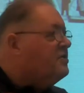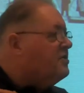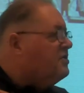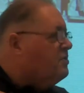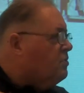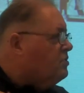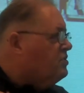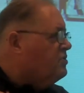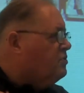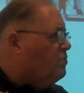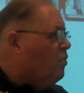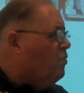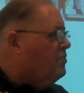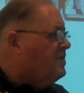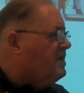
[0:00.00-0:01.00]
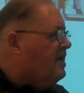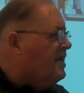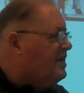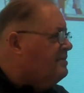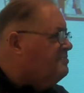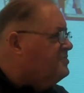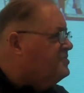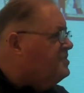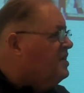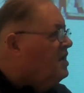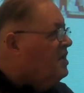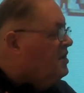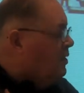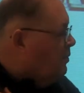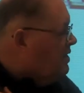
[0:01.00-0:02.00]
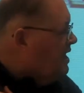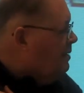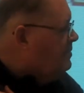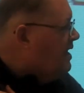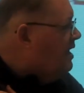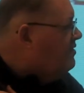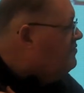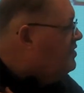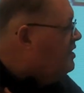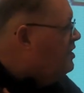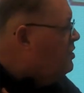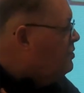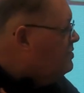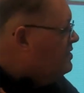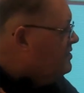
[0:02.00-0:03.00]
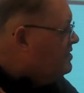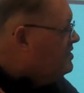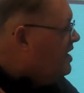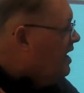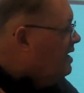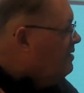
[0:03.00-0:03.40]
to all the claims that were coming out of Cologne at the